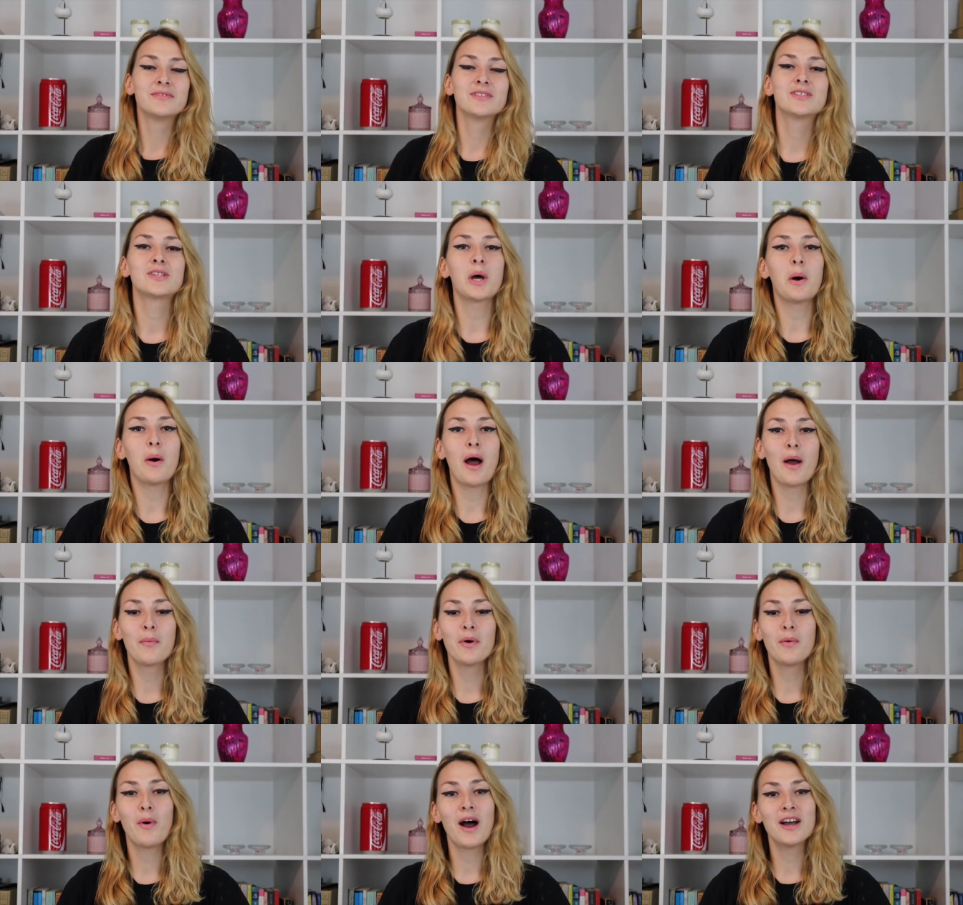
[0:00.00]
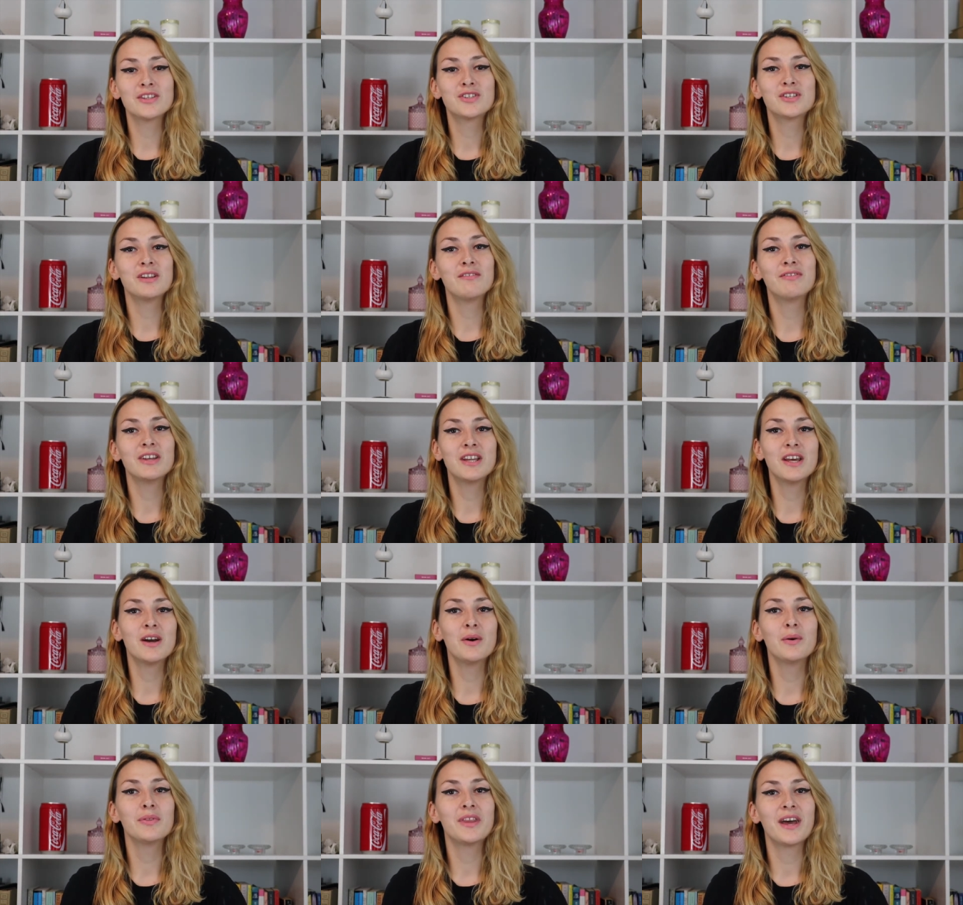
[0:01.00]
So I will watch the
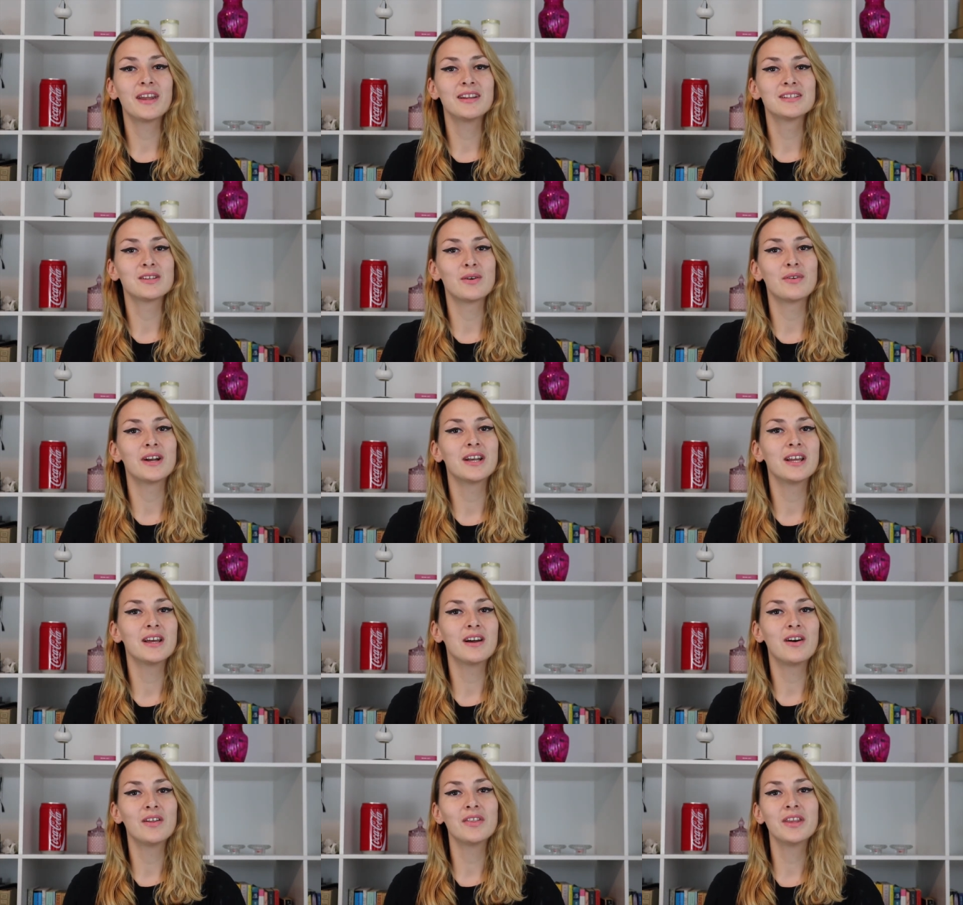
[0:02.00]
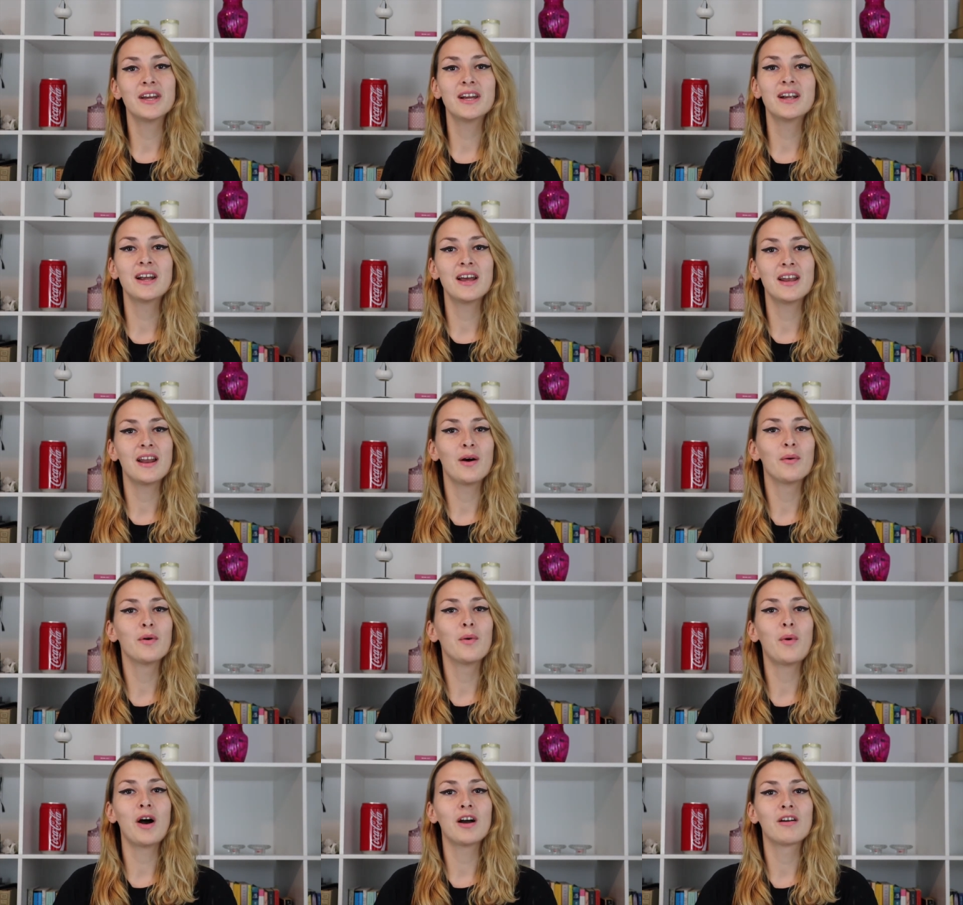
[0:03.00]
video that is already on there and I
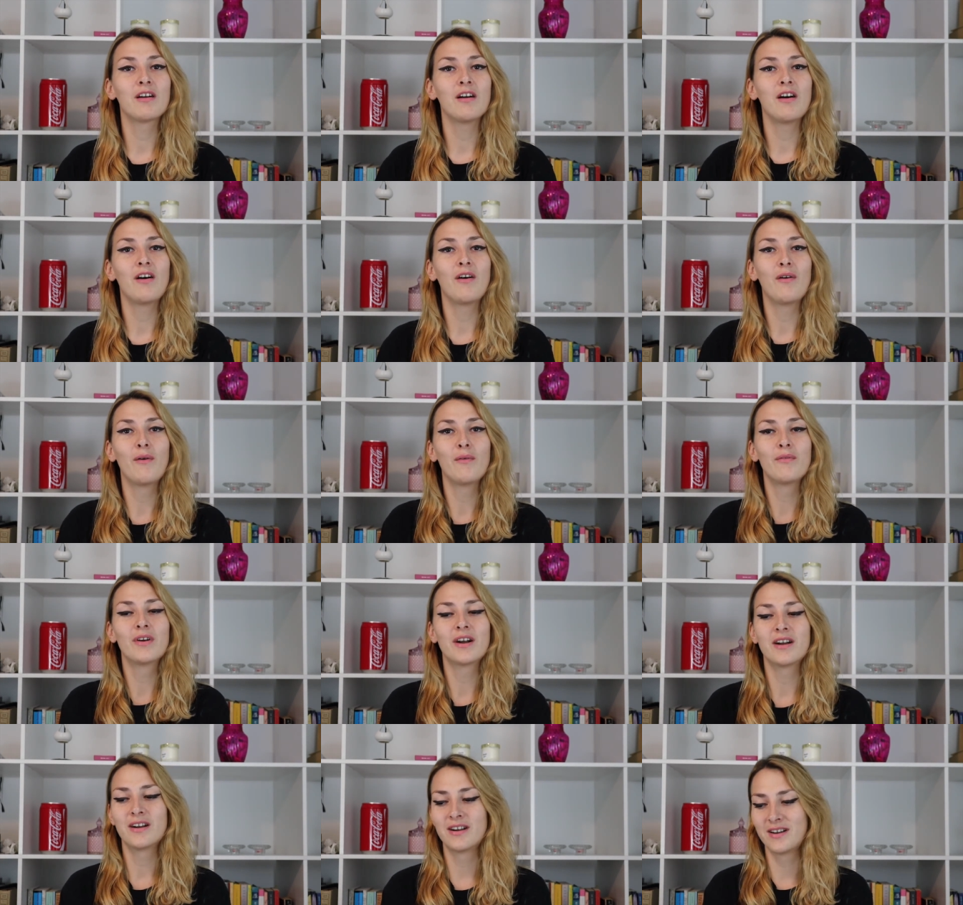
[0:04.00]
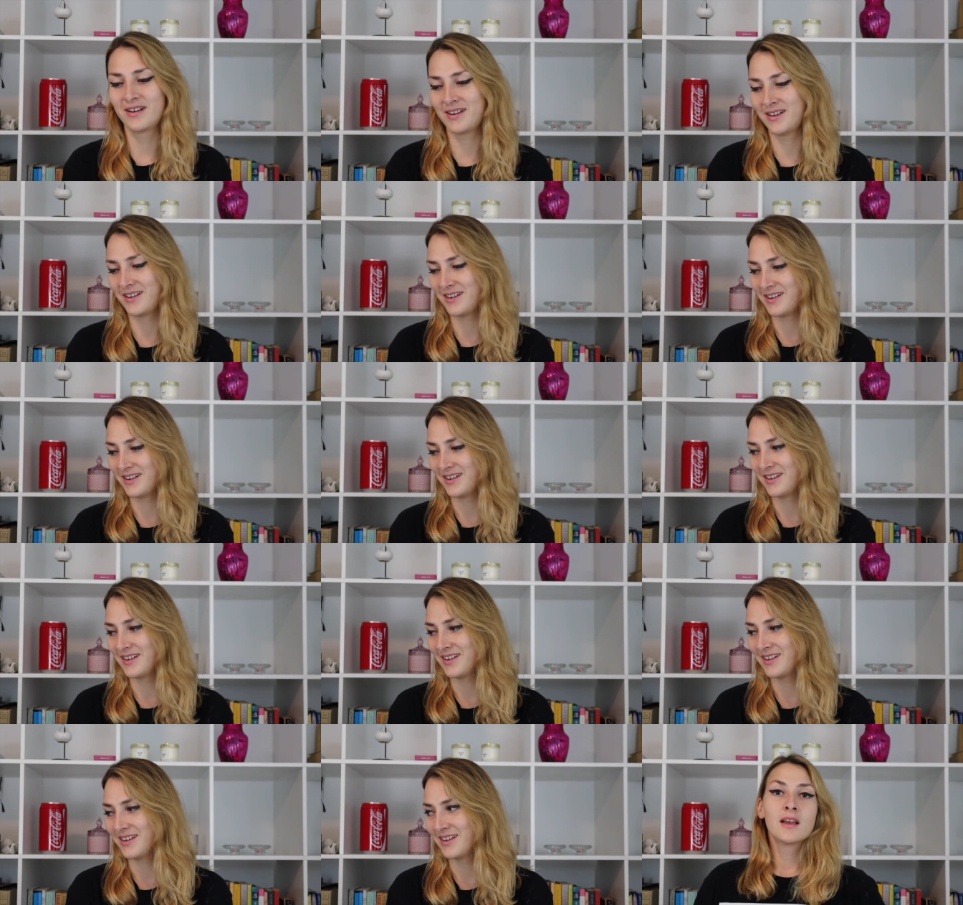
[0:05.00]
will walk over.
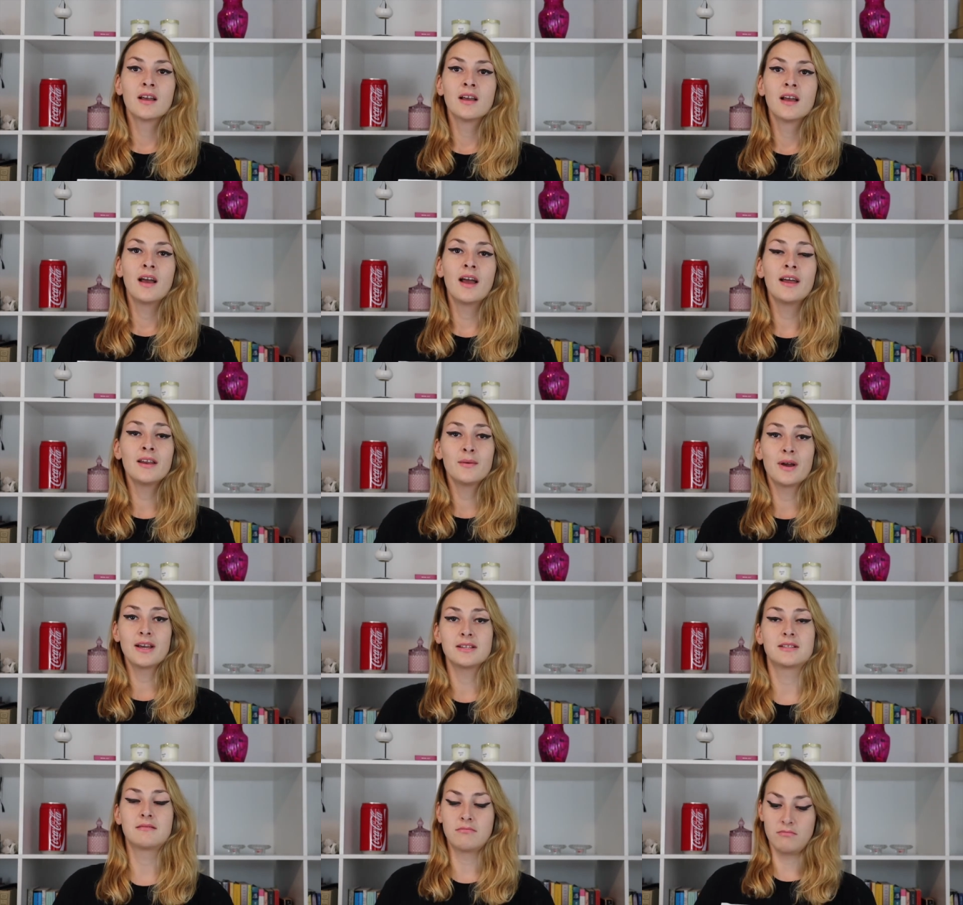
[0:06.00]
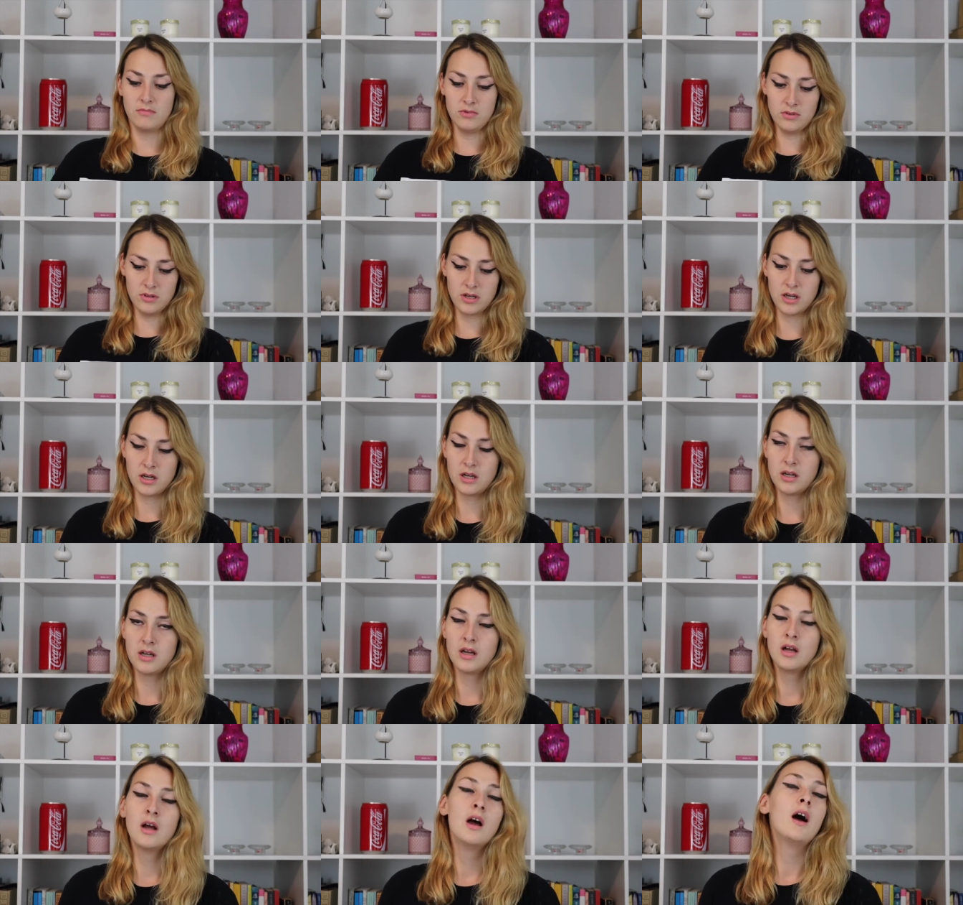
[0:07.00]
Anyways,
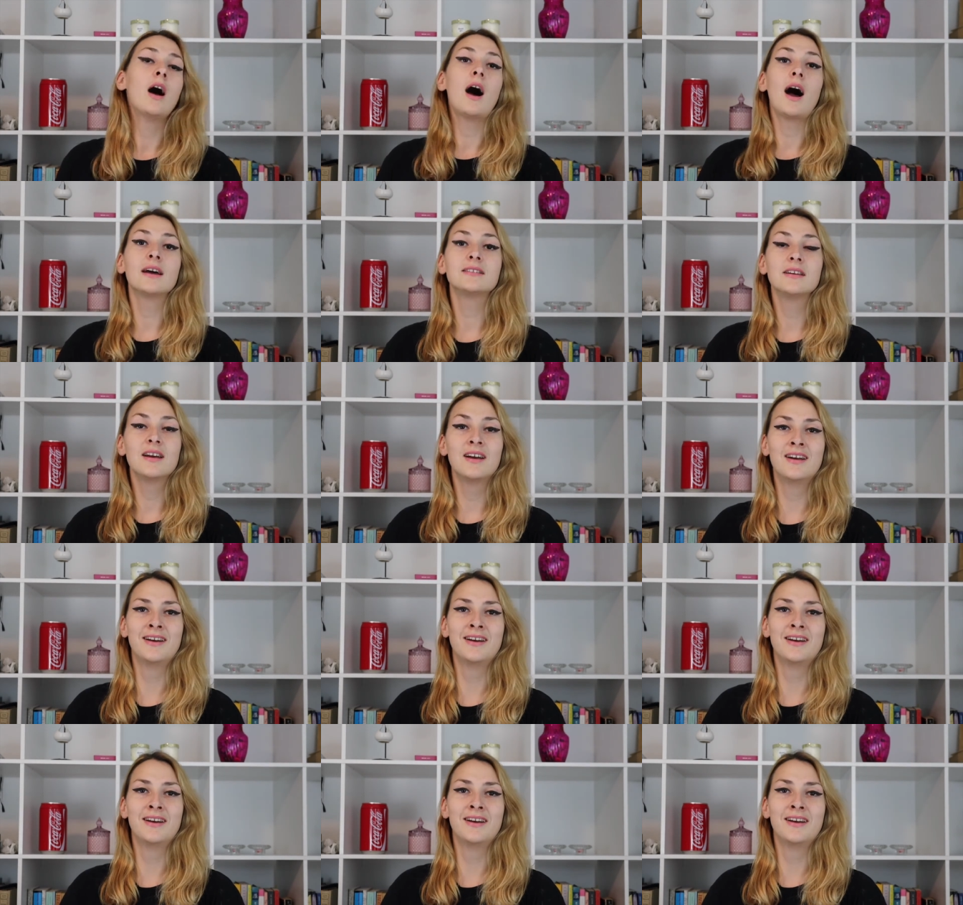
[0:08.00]
I did.